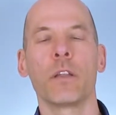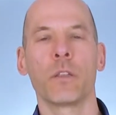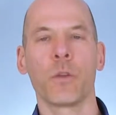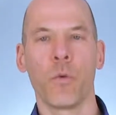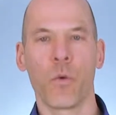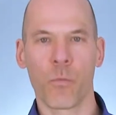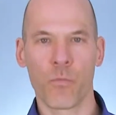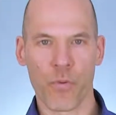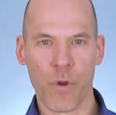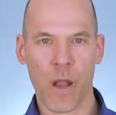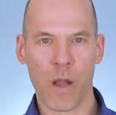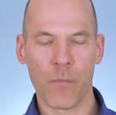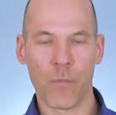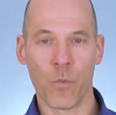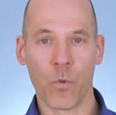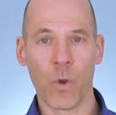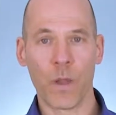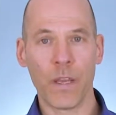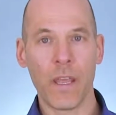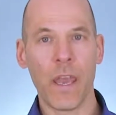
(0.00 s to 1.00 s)
into a problem
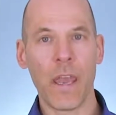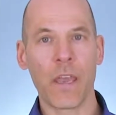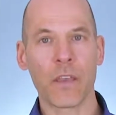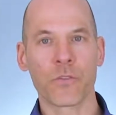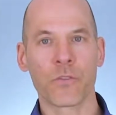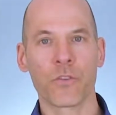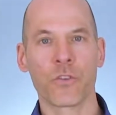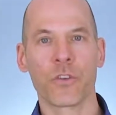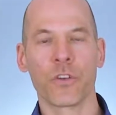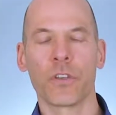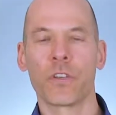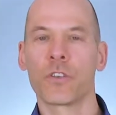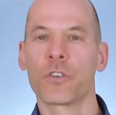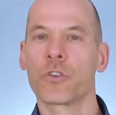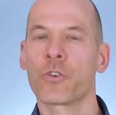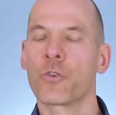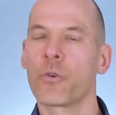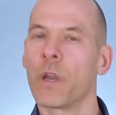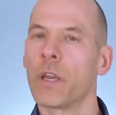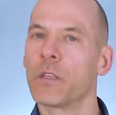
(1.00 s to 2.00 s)
when estrogen is
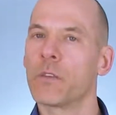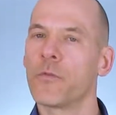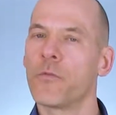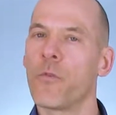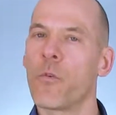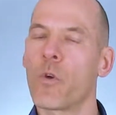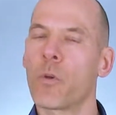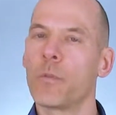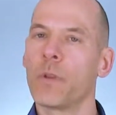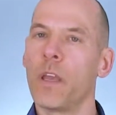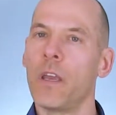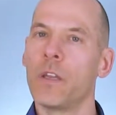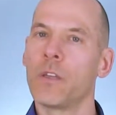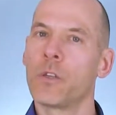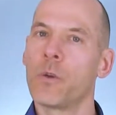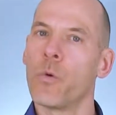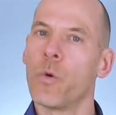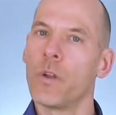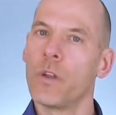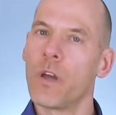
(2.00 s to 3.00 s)
transformed
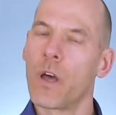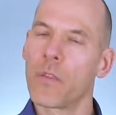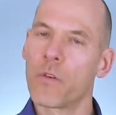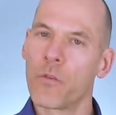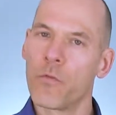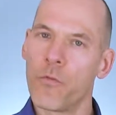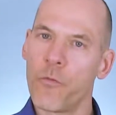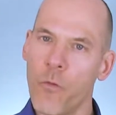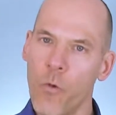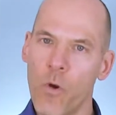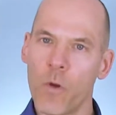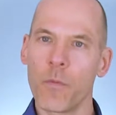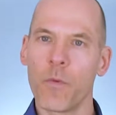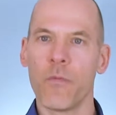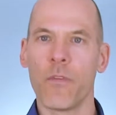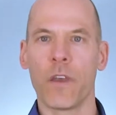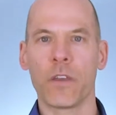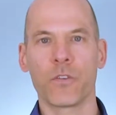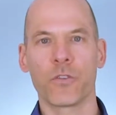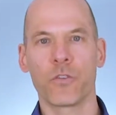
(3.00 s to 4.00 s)
into another form of
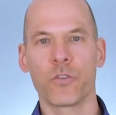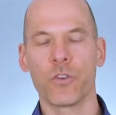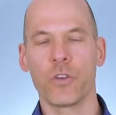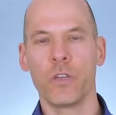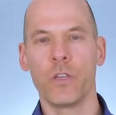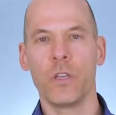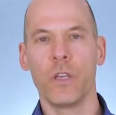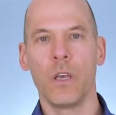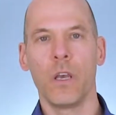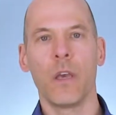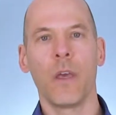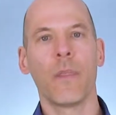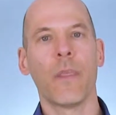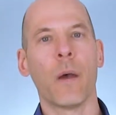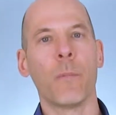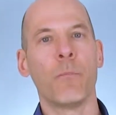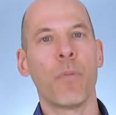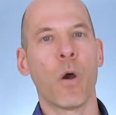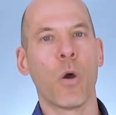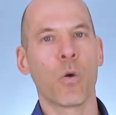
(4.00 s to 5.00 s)
estrogen
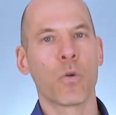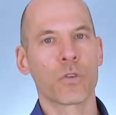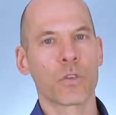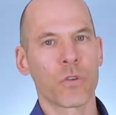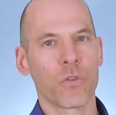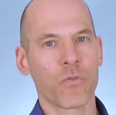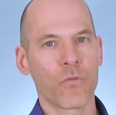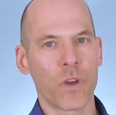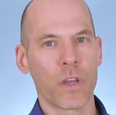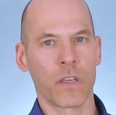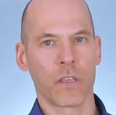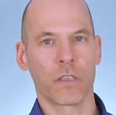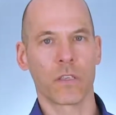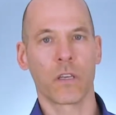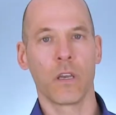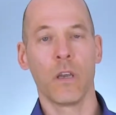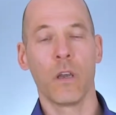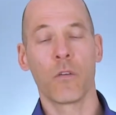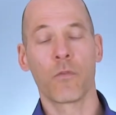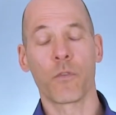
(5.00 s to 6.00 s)
that poses a
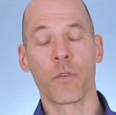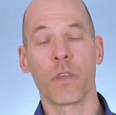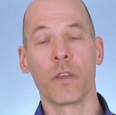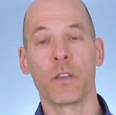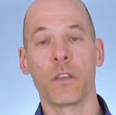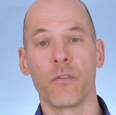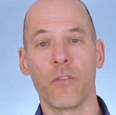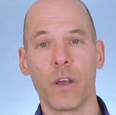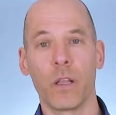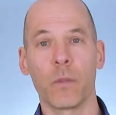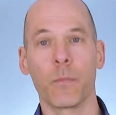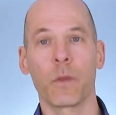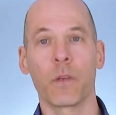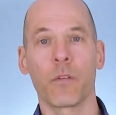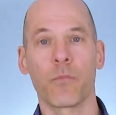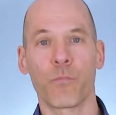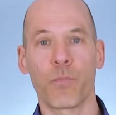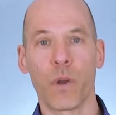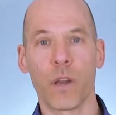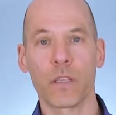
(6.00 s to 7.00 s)
risk for the development
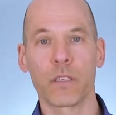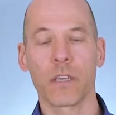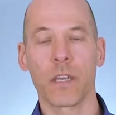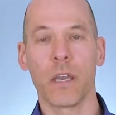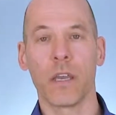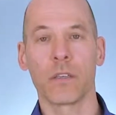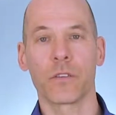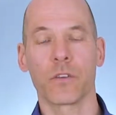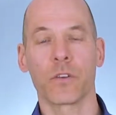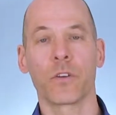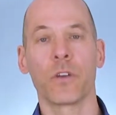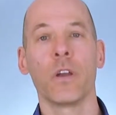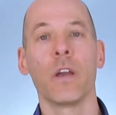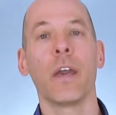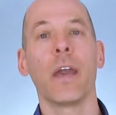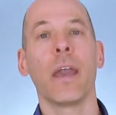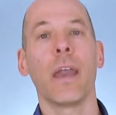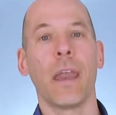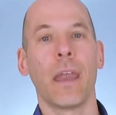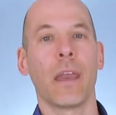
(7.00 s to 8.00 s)
of breast cancer
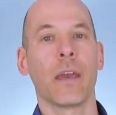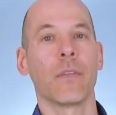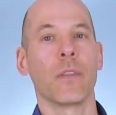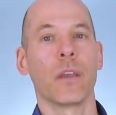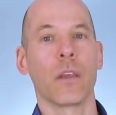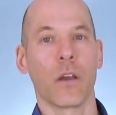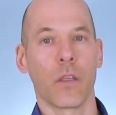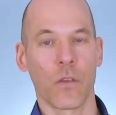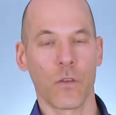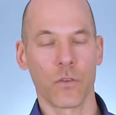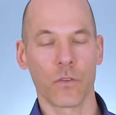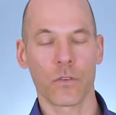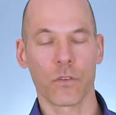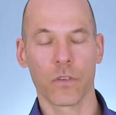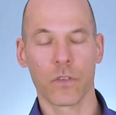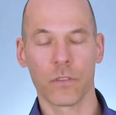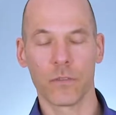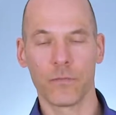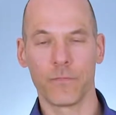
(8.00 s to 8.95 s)
and the others.